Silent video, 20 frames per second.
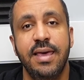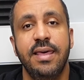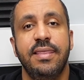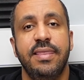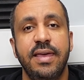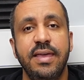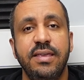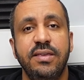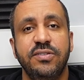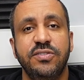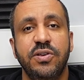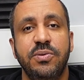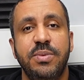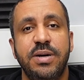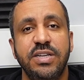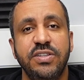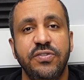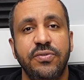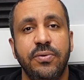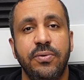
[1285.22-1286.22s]
Thank you so
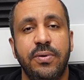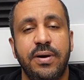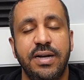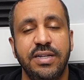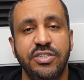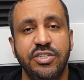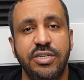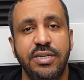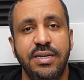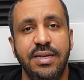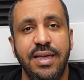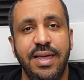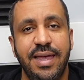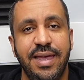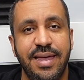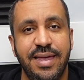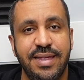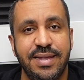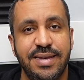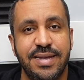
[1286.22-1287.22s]
much for watching,
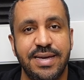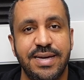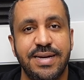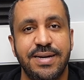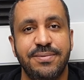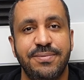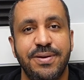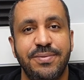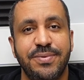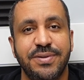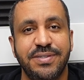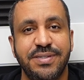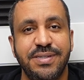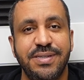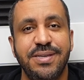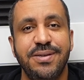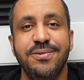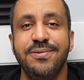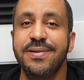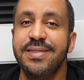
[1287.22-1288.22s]
and we will see
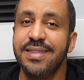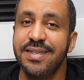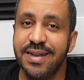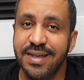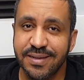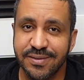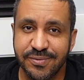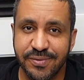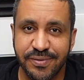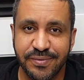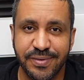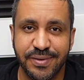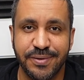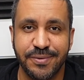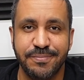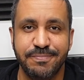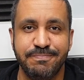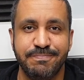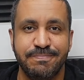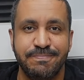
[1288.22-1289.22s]
you in the next
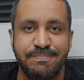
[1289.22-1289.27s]
review.